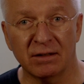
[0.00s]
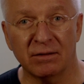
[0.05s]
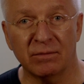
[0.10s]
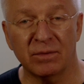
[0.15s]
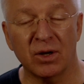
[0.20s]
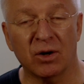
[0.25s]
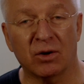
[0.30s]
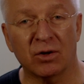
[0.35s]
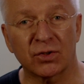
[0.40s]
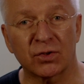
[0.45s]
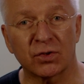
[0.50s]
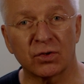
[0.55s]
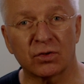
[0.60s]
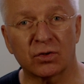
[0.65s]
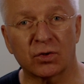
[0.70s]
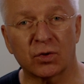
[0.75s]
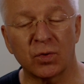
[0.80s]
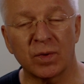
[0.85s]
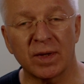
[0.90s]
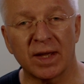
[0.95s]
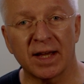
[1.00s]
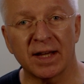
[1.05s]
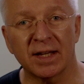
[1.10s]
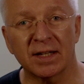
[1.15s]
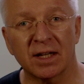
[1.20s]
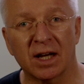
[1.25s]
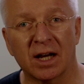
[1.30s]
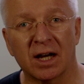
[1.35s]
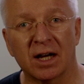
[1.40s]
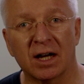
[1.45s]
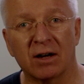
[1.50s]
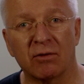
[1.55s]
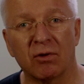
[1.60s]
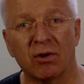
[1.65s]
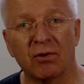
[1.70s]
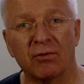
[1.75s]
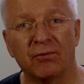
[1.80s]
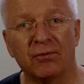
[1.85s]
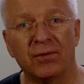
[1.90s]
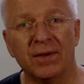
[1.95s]
we also create our
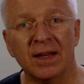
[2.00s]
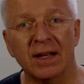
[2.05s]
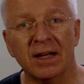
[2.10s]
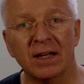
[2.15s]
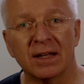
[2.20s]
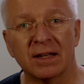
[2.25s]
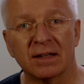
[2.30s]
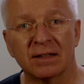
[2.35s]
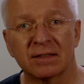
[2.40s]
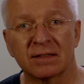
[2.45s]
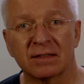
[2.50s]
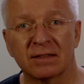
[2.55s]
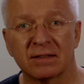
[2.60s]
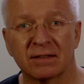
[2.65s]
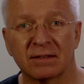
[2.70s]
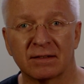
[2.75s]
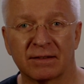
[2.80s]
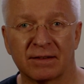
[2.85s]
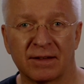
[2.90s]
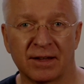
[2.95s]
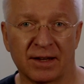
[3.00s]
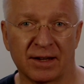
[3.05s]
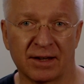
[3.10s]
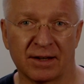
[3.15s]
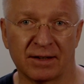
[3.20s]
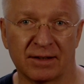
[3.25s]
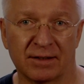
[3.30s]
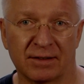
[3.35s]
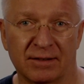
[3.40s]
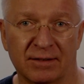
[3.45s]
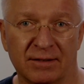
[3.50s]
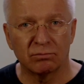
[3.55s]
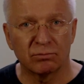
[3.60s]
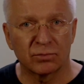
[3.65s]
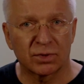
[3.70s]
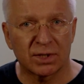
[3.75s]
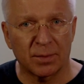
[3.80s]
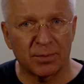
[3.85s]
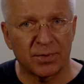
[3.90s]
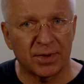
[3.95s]
feelings there.
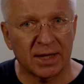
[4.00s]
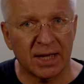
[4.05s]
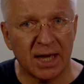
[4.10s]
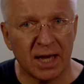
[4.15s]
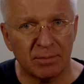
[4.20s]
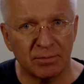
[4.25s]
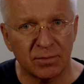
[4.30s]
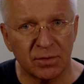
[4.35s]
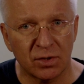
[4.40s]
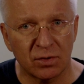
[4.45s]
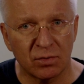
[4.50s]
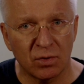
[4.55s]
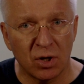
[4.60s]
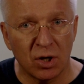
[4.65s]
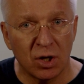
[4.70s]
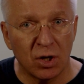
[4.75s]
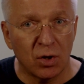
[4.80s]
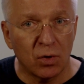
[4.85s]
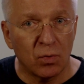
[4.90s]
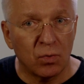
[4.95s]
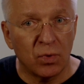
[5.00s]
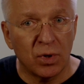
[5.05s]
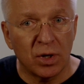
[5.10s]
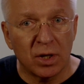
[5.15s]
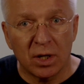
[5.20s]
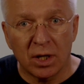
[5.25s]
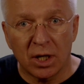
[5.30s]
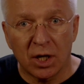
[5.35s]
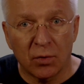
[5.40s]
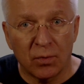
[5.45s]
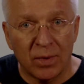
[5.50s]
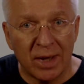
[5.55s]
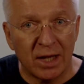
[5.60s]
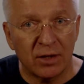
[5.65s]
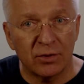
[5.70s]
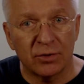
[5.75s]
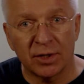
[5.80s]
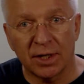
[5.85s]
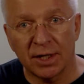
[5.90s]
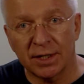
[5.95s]
Something happens, we
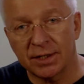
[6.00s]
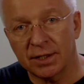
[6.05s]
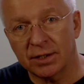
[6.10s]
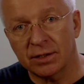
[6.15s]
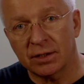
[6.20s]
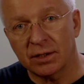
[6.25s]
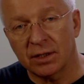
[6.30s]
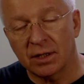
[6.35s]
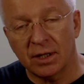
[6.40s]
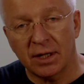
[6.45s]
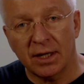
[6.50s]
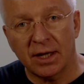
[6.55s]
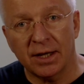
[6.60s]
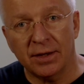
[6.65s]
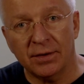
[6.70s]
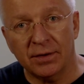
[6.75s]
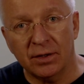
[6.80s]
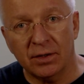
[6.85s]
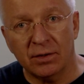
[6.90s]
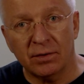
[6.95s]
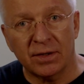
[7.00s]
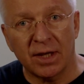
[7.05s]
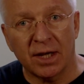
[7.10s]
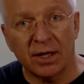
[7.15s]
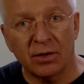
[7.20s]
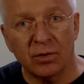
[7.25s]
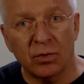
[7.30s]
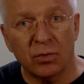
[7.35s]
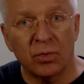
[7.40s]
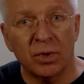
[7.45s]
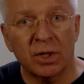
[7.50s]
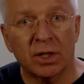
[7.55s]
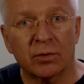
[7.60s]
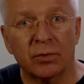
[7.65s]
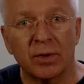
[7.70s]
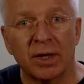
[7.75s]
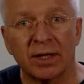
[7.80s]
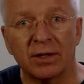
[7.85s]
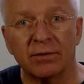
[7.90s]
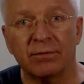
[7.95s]
evaluate it, and then we
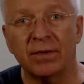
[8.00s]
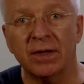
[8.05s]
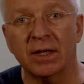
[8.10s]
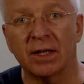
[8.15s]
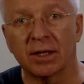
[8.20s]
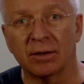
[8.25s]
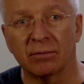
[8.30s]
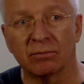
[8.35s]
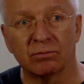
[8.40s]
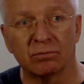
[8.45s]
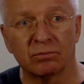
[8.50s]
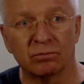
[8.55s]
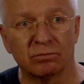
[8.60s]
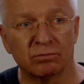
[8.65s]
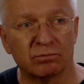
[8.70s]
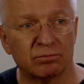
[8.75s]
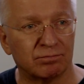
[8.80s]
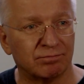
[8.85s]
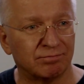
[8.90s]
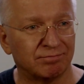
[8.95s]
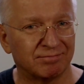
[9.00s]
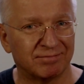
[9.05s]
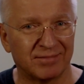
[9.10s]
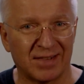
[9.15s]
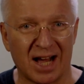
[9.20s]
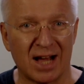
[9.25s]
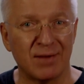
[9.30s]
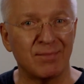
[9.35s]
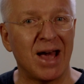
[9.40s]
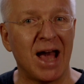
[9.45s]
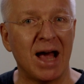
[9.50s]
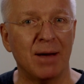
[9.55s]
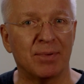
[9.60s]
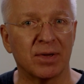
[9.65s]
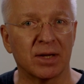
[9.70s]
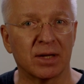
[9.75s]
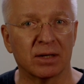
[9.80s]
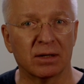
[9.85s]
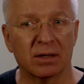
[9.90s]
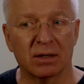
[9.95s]
create a feeling. I'm
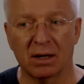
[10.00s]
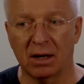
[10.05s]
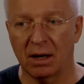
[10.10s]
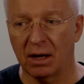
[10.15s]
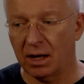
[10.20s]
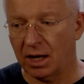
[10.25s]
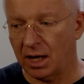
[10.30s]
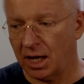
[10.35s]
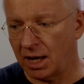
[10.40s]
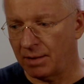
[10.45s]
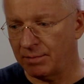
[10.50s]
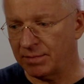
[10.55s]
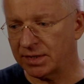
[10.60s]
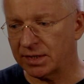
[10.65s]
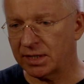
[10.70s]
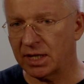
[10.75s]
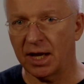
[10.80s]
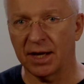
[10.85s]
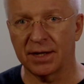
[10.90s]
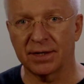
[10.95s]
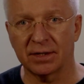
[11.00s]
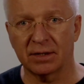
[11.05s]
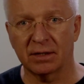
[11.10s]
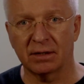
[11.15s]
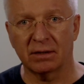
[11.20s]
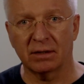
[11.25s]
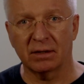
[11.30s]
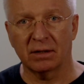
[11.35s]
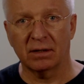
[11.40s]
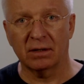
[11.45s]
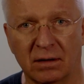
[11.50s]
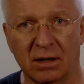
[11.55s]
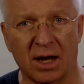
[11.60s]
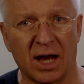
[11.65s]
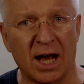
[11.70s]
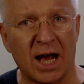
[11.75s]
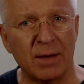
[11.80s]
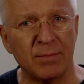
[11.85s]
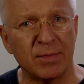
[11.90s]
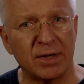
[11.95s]
happy. I'm sad.
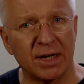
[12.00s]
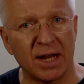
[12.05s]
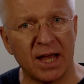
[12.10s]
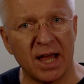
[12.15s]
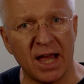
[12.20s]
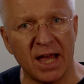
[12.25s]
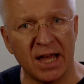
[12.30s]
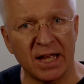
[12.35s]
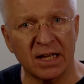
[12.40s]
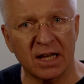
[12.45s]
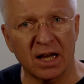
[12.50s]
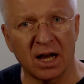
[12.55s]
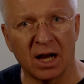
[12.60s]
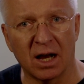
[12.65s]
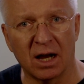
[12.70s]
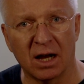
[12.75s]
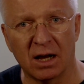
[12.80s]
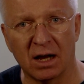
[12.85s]
I'm in anger.